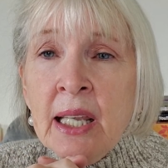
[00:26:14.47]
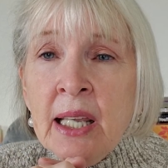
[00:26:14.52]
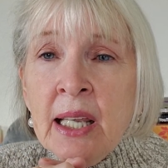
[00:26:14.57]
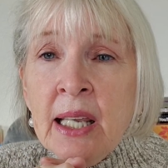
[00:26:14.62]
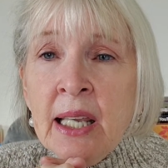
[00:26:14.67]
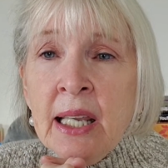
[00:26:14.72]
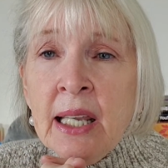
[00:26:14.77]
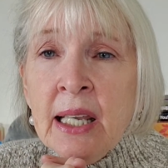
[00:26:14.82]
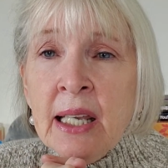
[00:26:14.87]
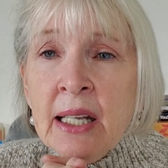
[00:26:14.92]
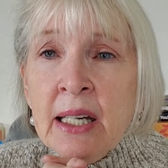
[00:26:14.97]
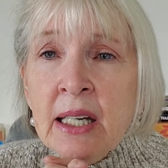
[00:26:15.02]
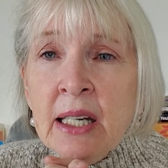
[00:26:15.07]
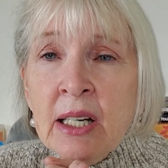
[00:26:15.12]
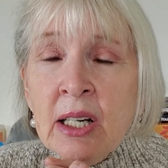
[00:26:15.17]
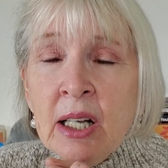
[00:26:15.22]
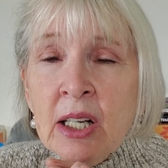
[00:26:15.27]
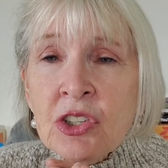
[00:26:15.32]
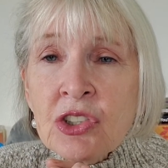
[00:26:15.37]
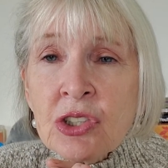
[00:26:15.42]
it
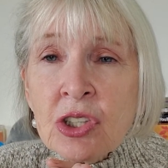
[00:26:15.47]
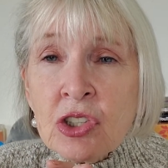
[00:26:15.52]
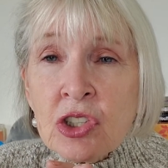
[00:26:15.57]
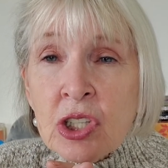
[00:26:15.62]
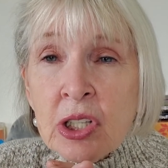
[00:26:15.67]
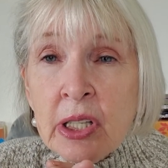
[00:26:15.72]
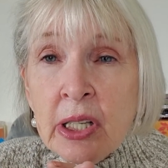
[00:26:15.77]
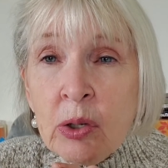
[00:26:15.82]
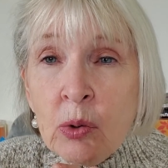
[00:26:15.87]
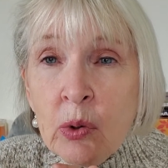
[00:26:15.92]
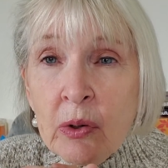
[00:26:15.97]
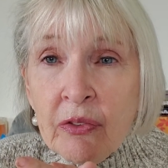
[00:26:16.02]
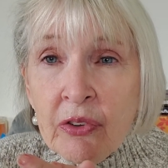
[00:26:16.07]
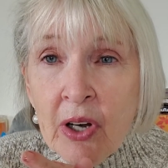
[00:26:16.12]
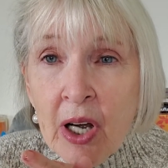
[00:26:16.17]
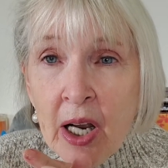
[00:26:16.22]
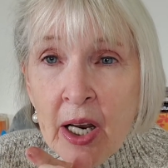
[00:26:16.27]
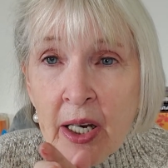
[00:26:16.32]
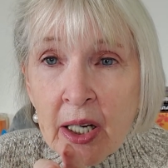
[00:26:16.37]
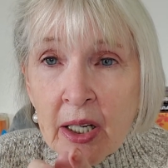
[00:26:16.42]
starts
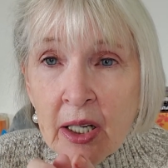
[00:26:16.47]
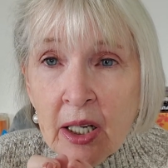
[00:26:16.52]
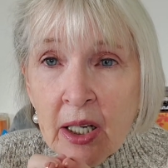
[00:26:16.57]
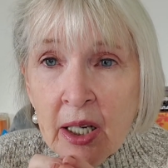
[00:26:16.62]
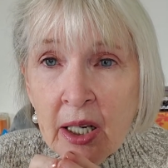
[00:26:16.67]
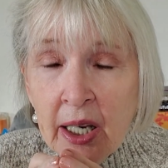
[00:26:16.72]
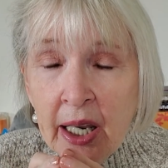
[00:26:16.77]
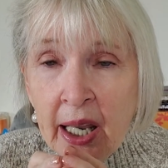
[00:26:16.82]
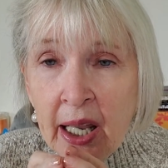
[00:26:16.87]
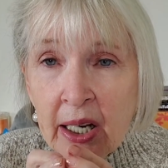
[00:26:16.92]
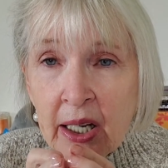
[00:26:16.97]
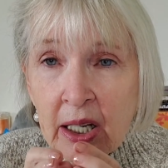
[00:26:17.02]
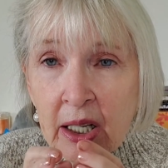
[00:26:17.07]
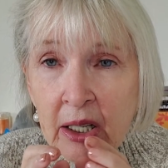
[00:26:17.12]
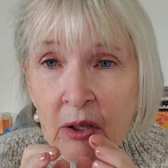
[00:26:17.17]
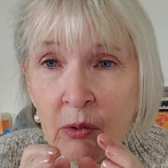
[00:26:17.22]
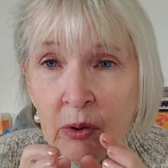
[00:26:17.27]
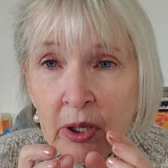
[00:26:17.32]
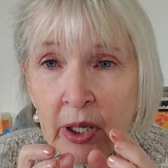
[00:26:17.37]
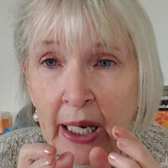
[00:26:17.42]
liquefying, and
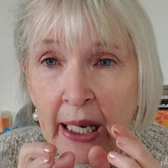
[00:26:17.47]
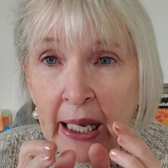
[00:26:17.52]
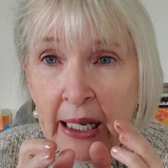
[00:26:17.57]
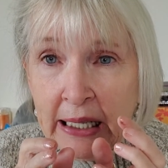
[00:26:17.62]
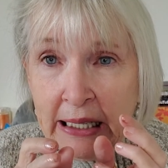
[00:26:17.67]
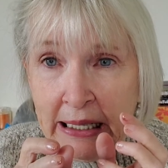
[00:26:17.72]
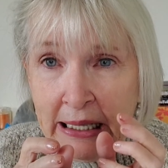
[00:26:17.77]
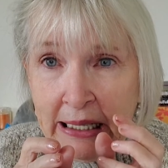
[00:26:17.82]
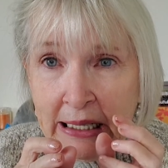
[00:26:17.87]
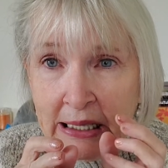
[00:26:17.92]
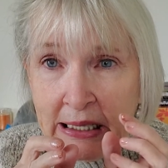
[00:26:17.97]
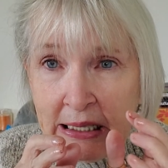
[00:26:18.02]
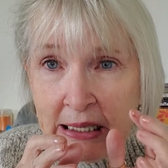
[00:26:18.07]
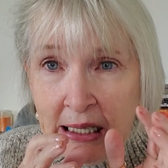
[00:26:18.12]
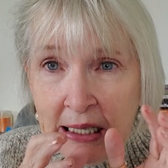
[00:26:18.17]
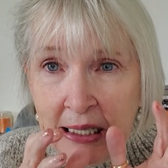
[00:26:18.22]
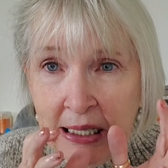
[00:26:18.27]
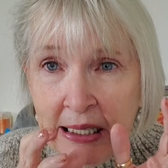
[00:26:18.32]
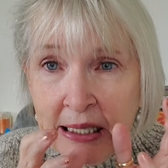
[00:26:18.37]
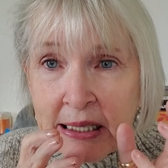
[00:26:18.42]

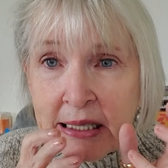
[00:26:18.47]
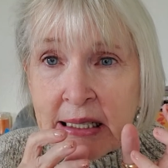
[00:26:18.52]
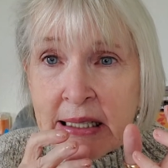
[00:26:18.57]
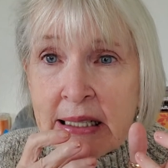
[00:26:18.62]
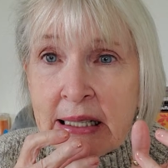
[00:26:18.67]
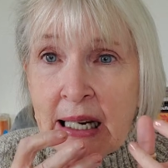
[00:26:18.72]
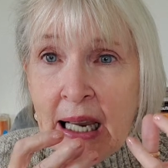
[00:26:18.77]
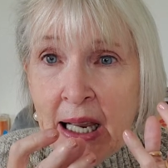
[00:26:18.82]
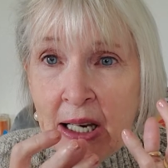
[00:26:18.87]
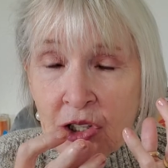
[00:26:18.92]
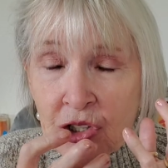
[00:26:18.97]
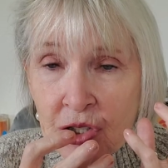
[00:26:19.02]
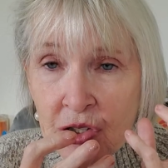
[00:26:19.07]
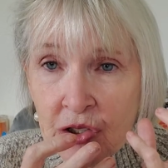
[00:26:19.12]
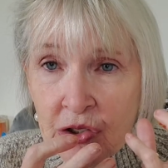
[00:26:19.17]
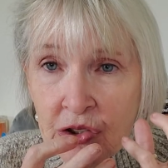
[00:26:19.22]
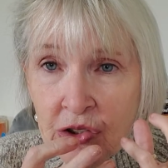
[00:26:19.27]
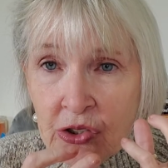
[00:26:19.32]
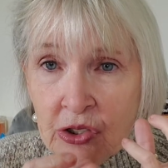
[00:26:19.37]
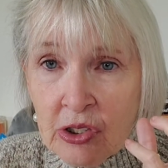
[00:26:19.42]
it
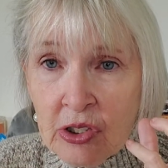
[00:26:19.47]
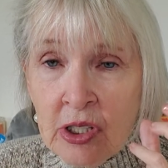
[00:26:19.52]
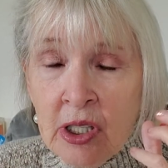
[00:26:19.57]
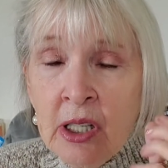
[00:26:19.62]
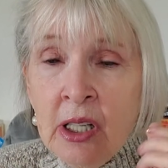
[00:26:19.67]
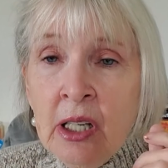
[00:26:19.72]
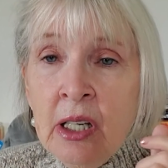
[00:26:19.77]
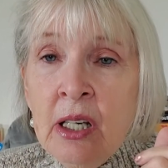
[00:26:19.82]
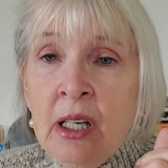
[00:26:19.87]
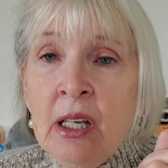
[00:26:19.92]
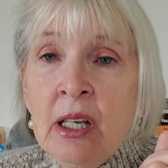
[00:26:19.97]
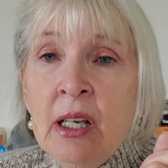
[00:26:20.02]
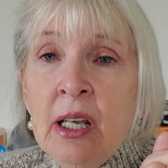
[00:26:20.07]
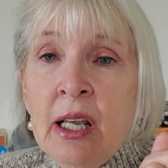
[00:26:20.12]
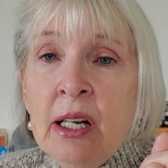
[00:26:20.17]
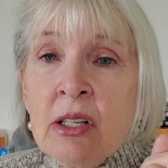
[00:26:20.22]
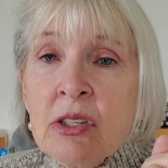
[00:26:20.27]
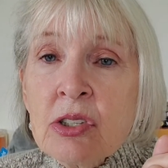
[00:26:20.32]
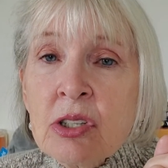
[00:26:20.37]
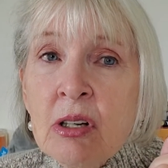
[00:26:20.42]
detaches,
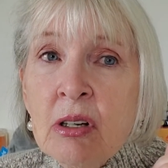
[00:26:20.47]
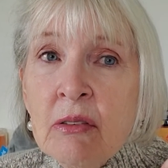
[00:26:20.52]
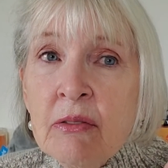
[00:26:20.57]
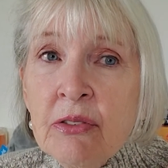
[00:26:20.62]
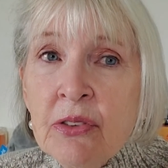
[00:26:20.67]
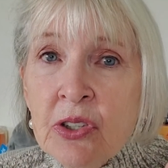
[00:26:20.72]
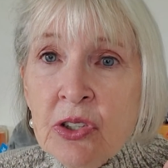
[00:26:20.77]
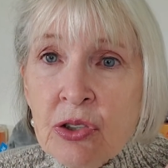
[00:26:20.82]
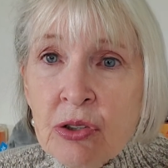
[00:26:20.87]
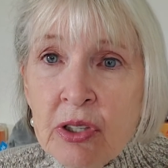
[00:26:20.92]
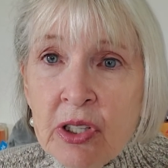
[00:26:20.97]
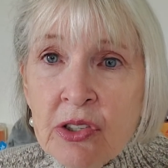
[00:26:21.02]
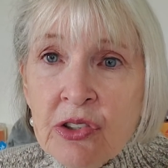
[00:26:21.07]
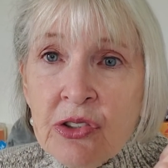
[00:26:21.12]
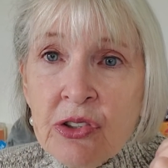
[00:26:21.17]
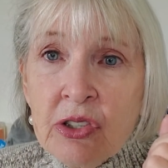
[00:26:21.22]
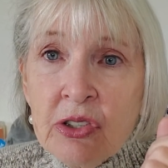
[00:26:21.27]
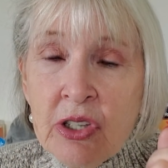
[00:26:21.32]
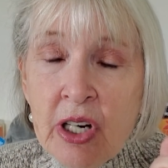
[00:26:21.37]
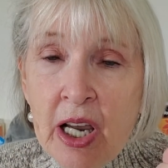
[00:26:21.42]
and it's called vitreous
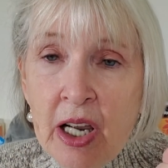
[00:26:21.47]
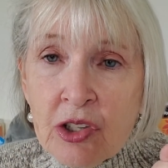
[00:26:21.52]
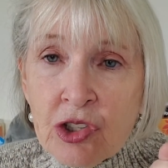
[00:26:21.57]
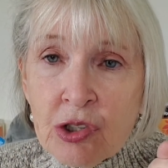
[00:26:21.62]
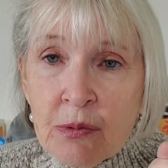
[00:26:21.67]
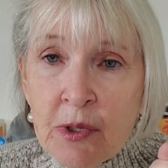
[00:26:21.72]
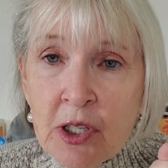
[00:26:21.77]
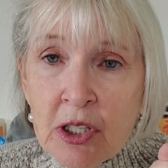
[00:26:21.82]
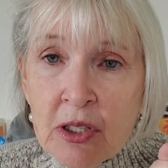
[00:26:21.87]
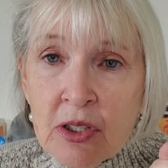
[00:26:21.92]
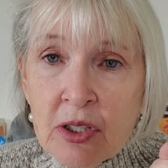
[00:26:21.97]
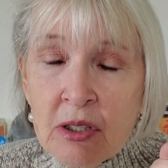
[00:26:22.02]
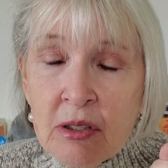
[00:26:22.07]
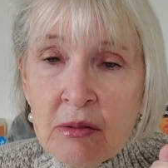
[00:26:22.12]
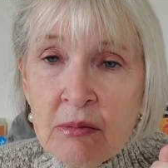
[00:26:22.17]
detachment.